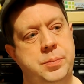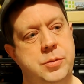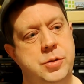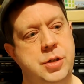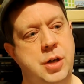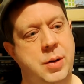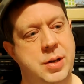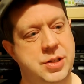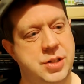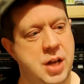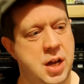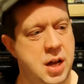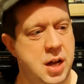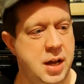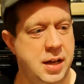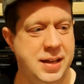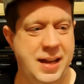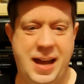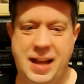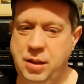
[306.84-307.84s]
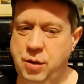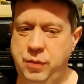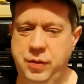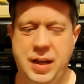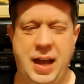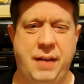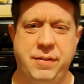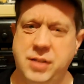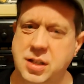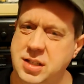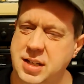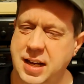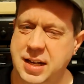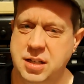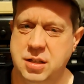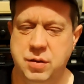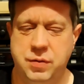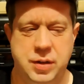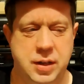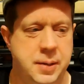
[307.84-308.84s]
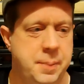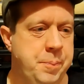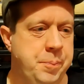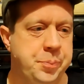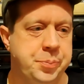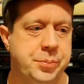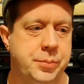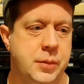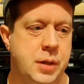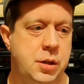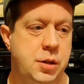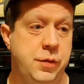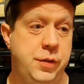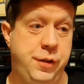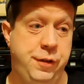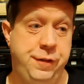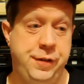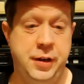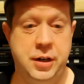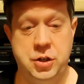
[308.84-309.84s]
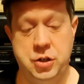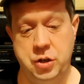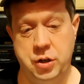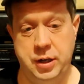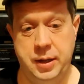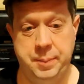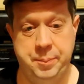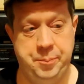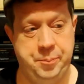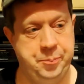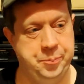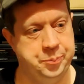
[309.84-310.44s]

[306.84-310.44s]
So it's, yeah, lovely aftertaste, lovely finish on it.